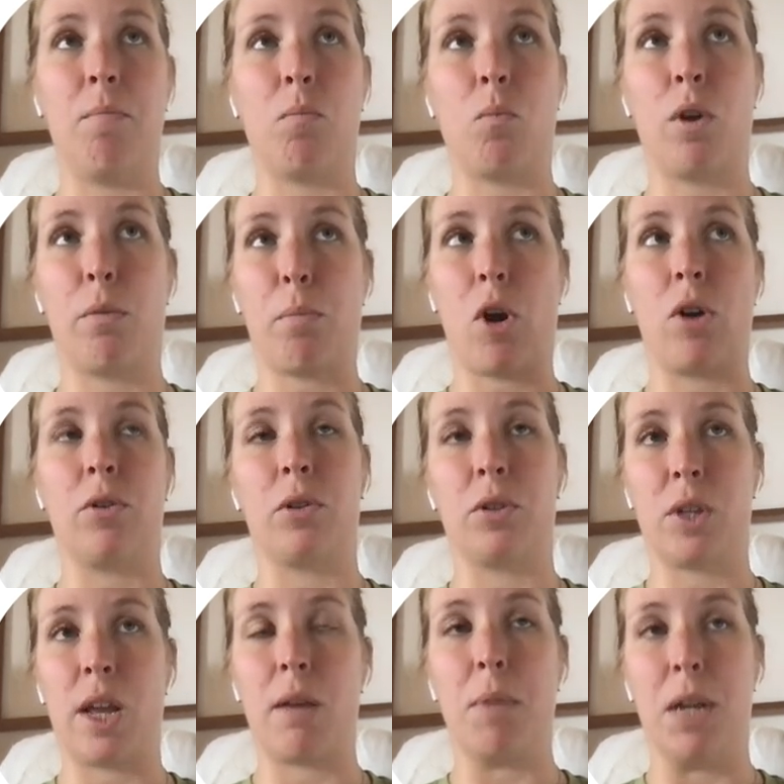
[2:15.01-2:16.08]
with
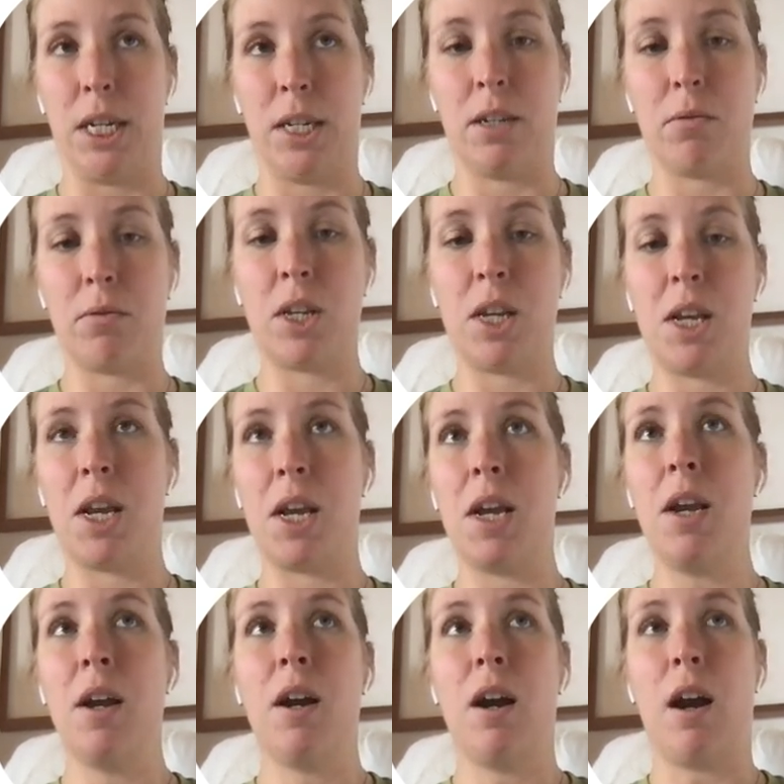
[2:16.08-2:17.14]
partners like Maine DOT,
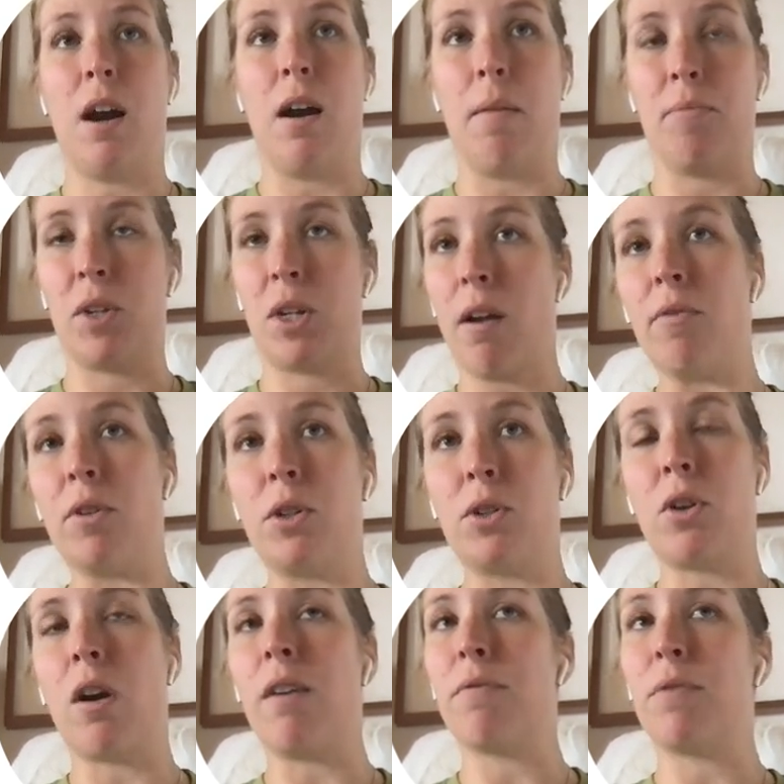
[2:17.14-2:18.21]
the governor's
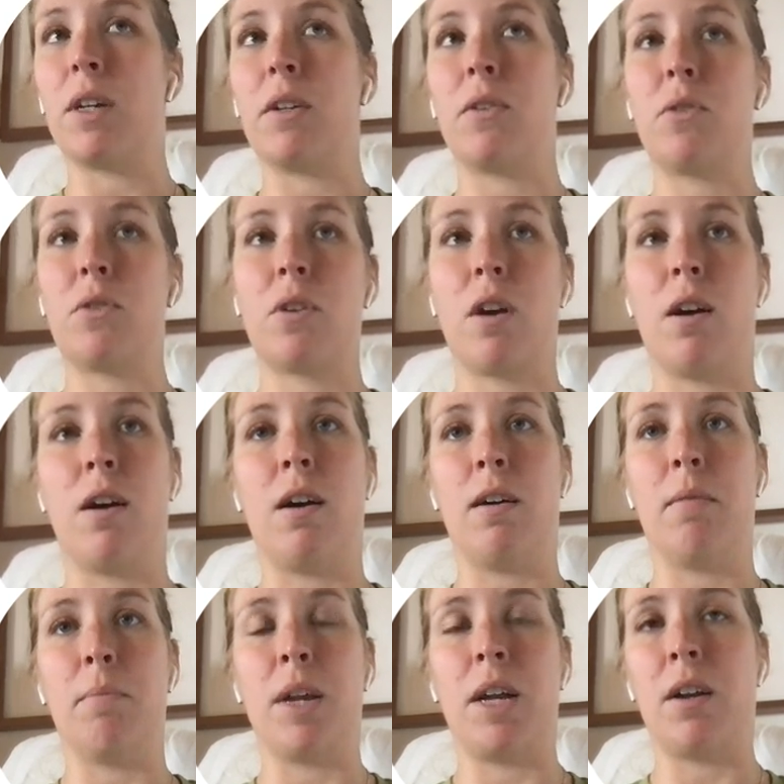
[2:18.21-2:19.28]
office,
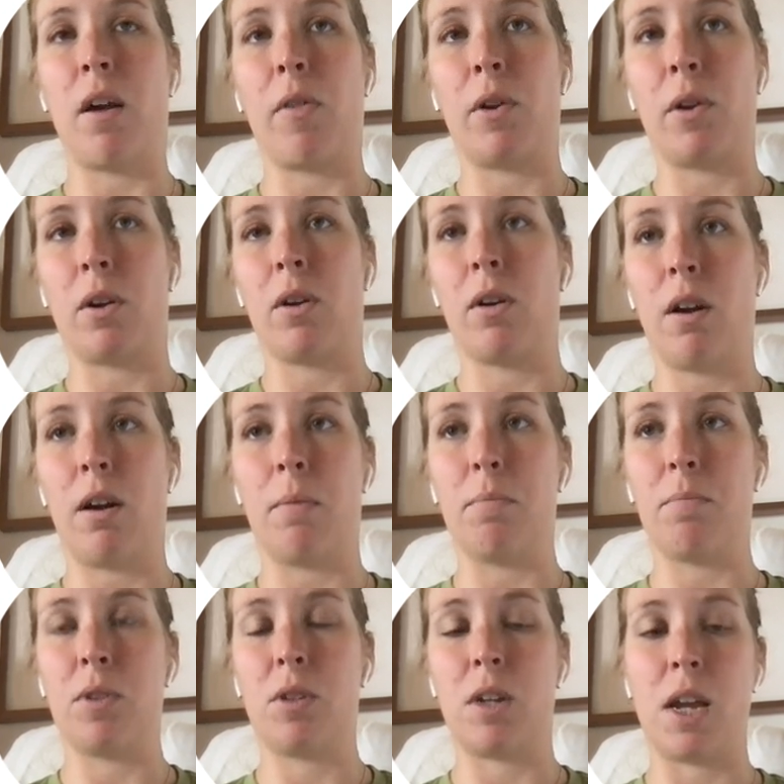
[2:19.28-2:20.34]
and other
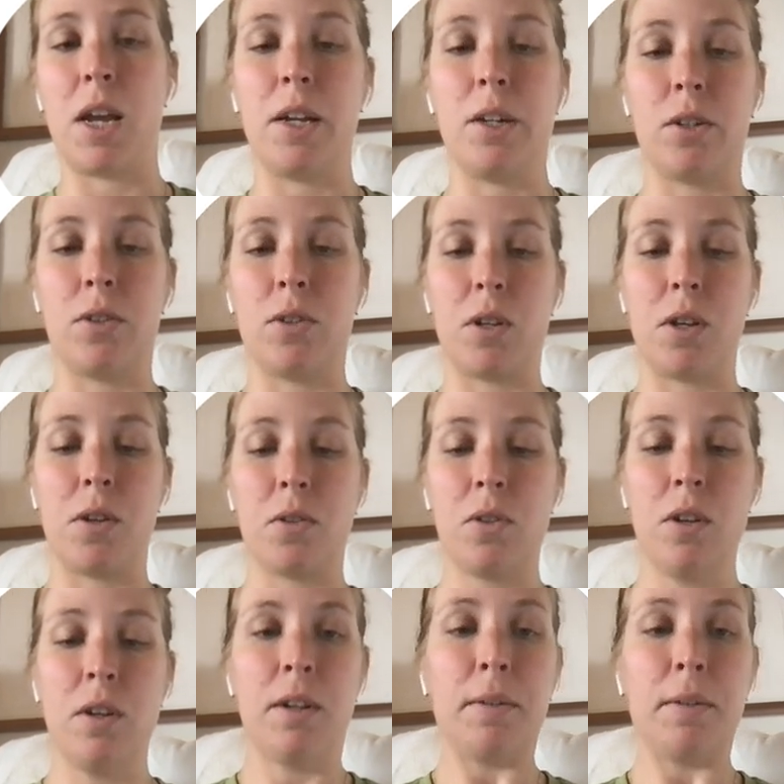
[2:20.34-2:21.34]
state agencies.